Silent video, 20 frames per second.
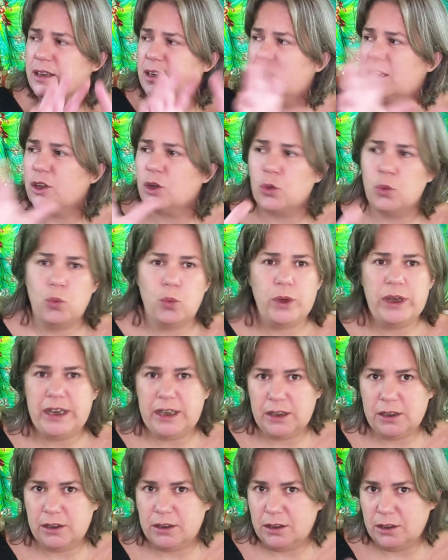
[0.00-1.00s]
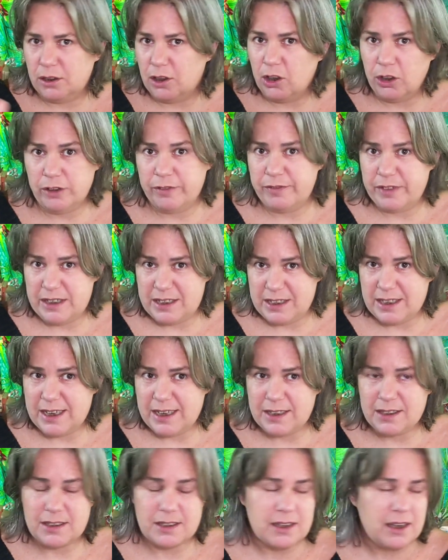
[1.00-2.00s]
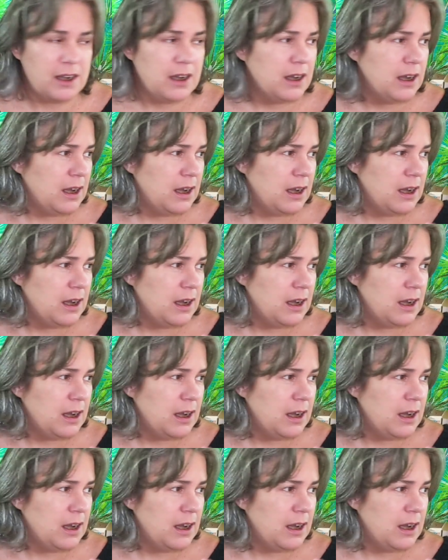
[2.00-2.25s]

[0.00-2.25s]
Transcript: the color wheel, all of these things.